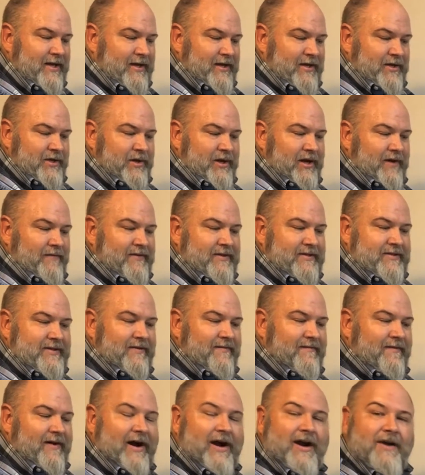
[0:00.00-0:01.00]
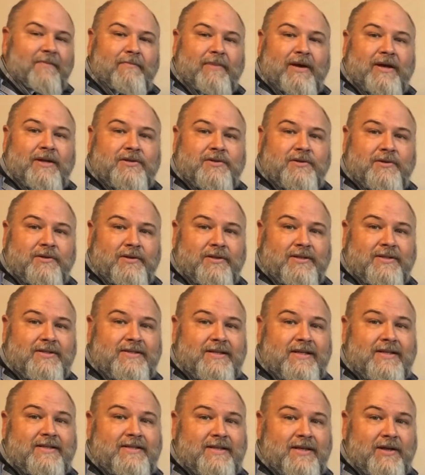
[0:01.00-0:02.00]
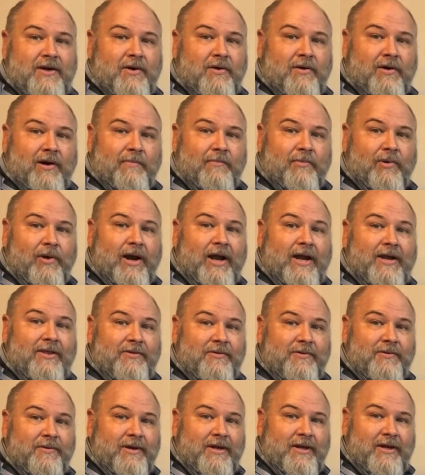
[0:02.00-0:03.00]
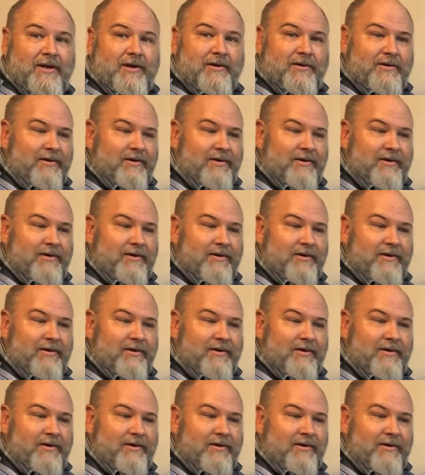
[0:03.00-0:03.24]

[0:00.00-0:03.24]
you have this environmental sensing arm right through here.